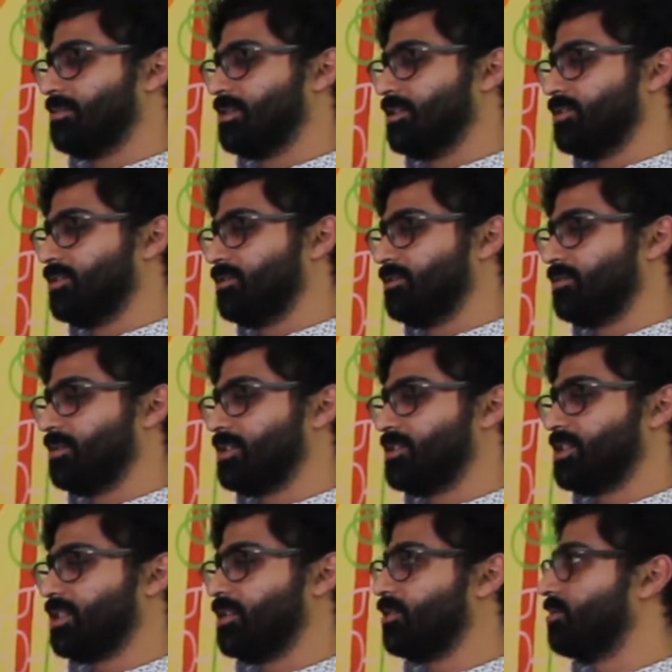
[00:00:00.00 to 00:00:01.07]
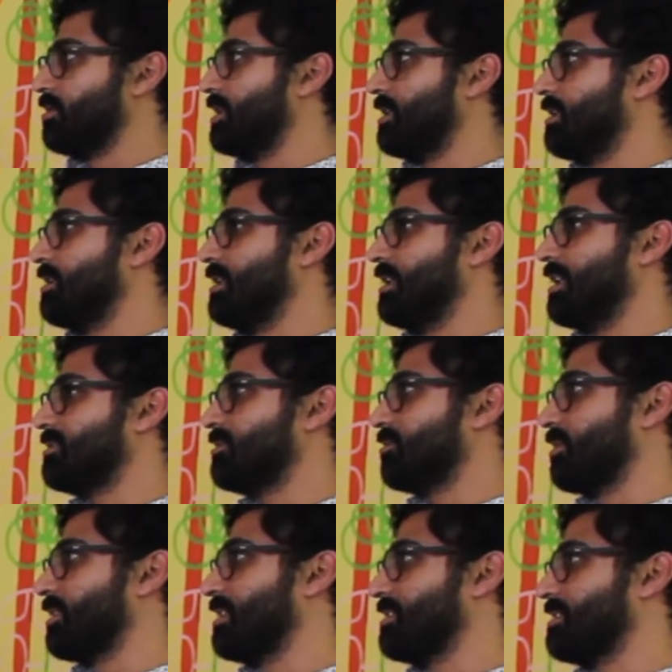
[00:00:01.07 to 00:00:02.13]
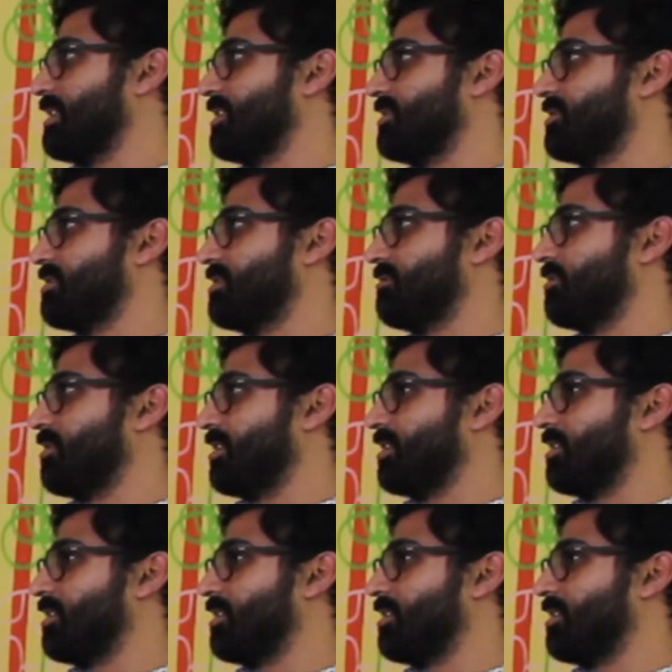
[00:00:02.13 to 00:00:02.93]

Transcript: milieu, which included the US organization of Ron